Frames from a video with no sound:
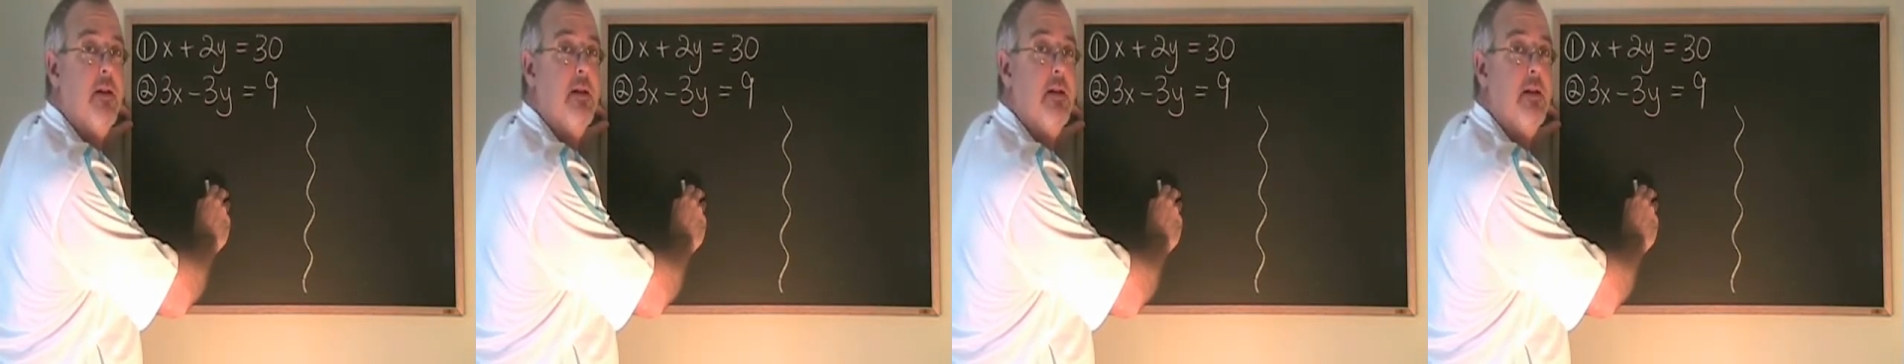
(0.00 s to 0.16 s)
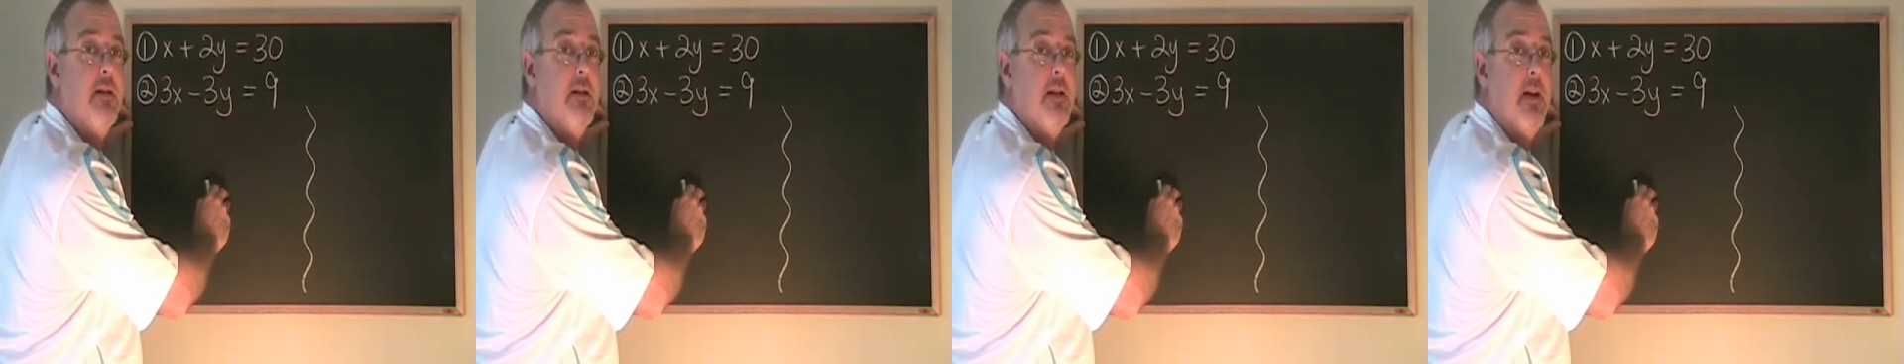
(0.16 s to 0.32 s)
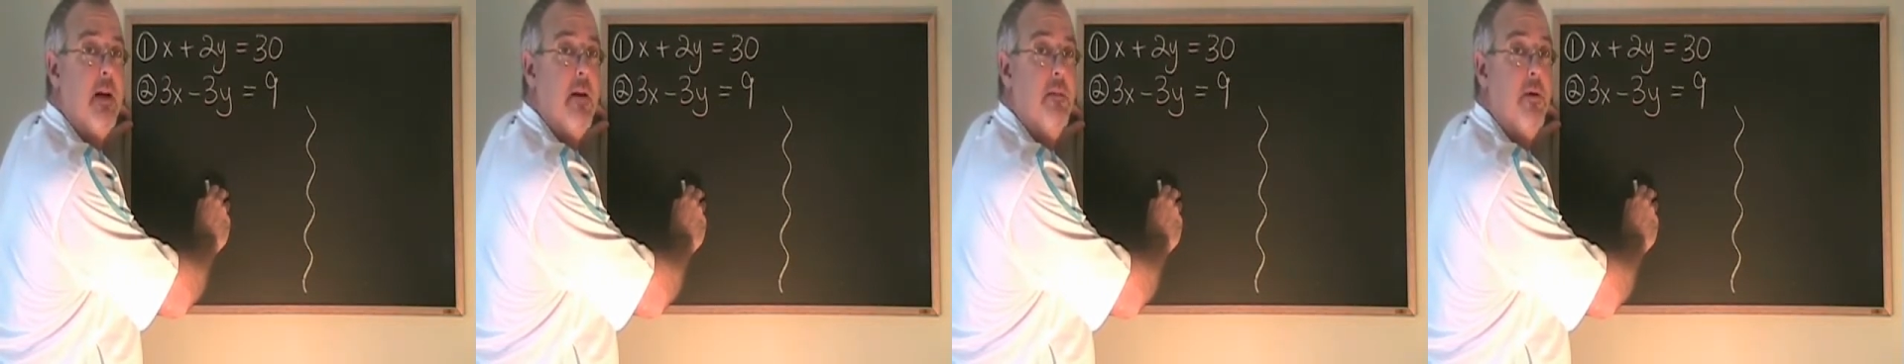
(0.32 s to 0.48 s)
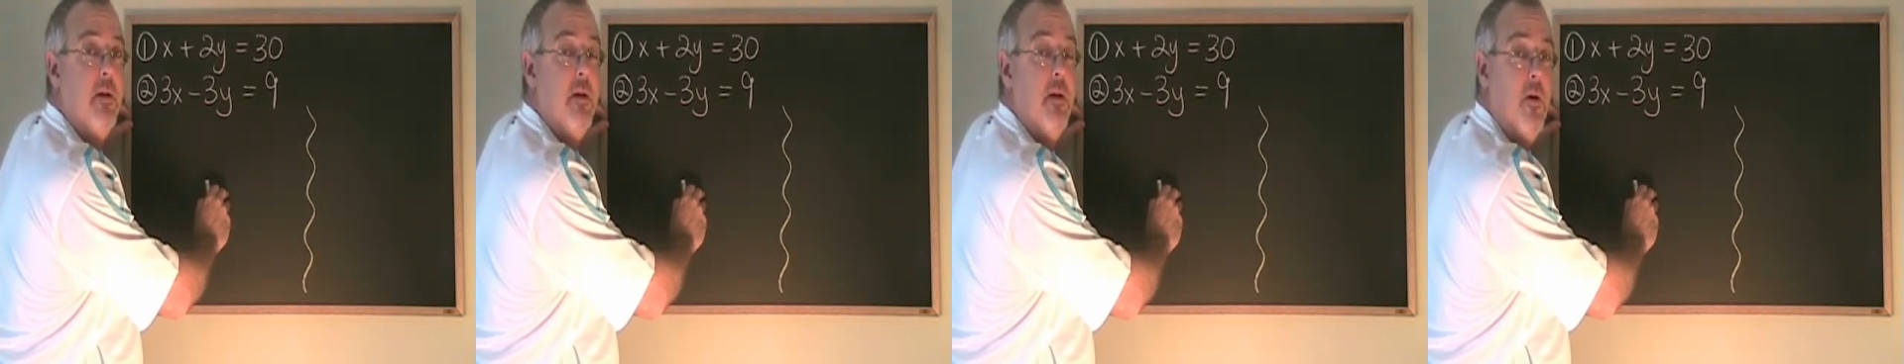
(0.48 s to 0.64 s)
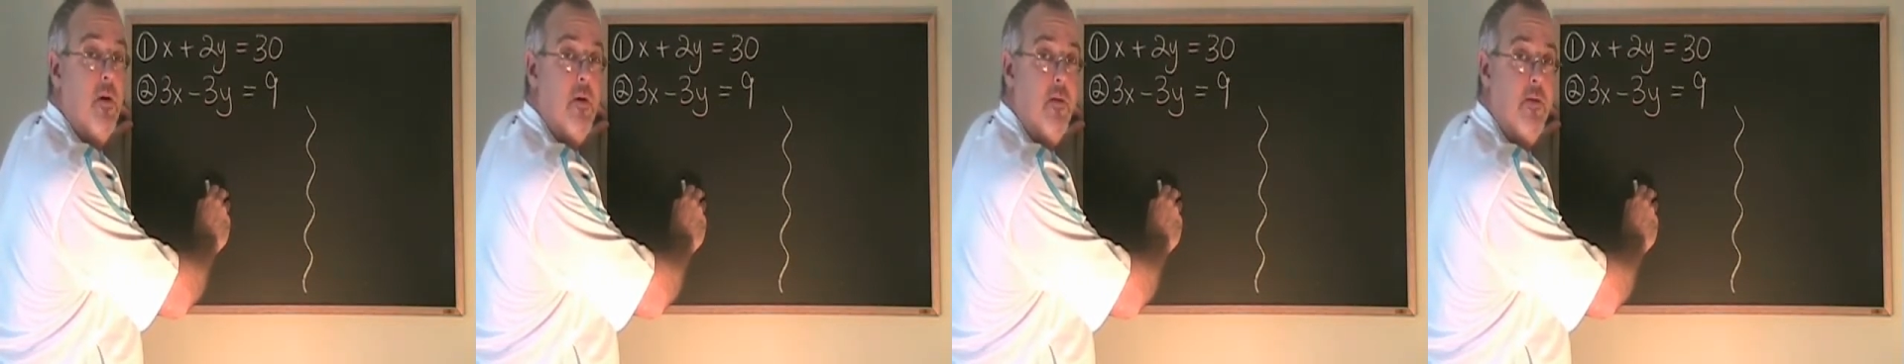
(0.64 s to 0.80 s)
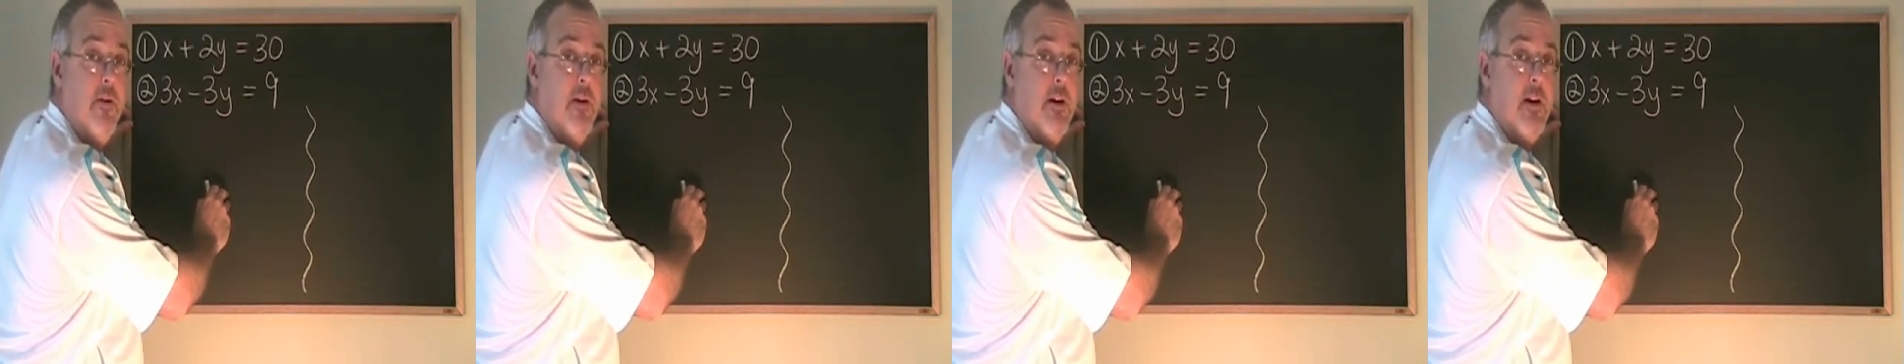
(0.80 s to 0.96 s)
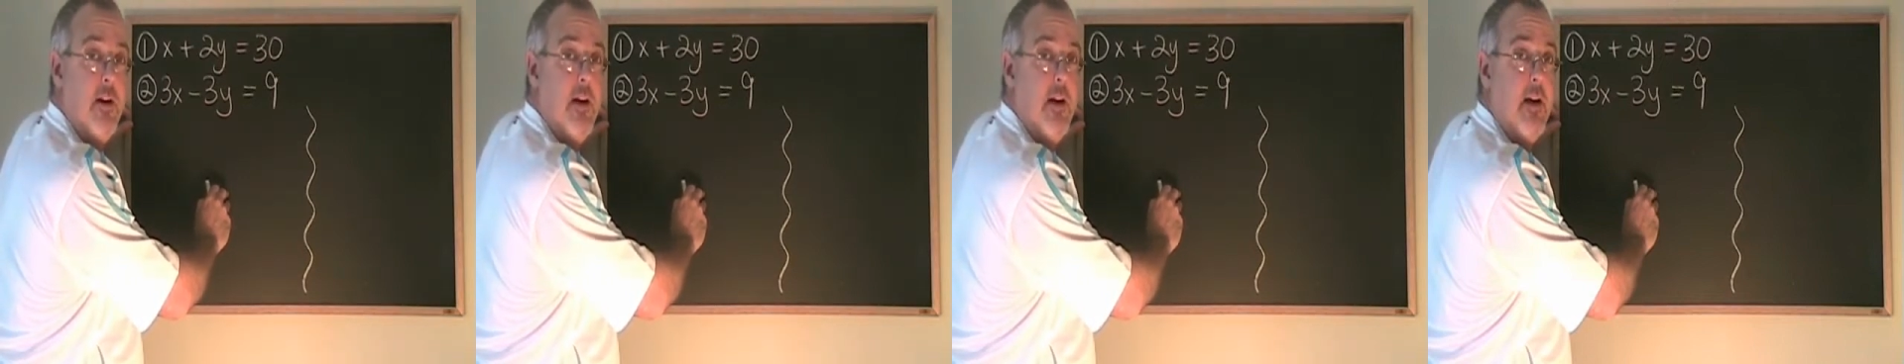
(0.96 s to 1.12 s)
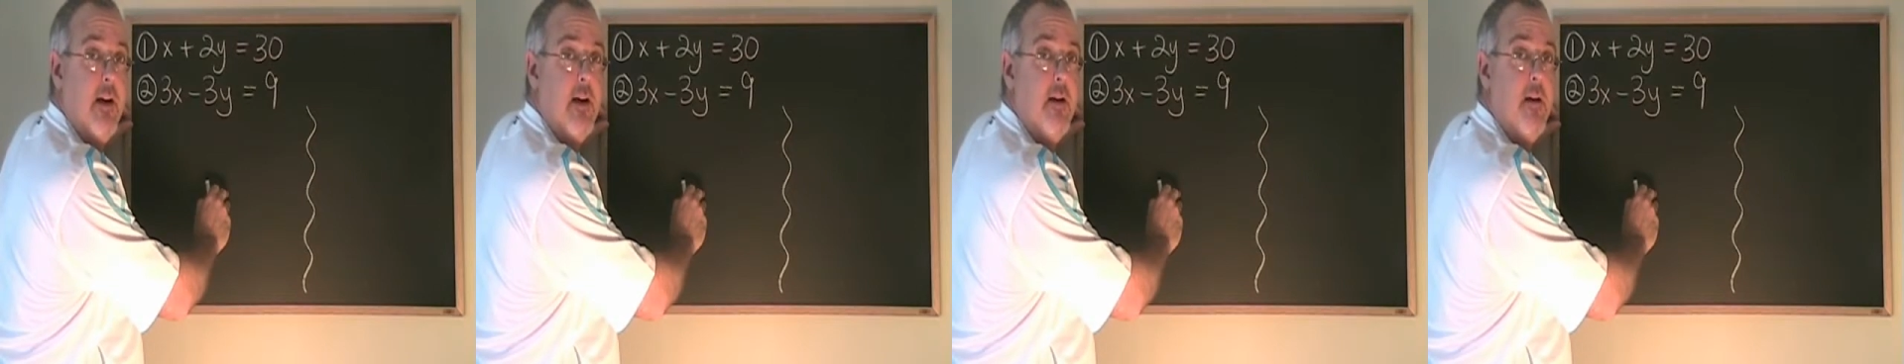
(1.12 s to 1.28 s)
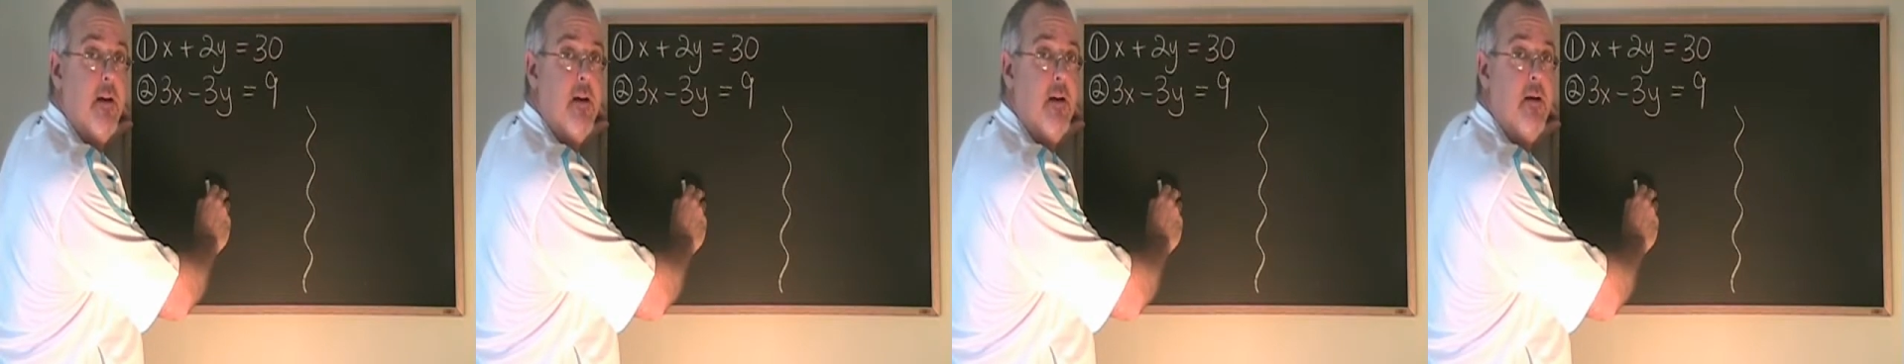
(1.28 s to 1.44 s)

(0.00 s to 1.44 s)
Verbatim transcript: example over again,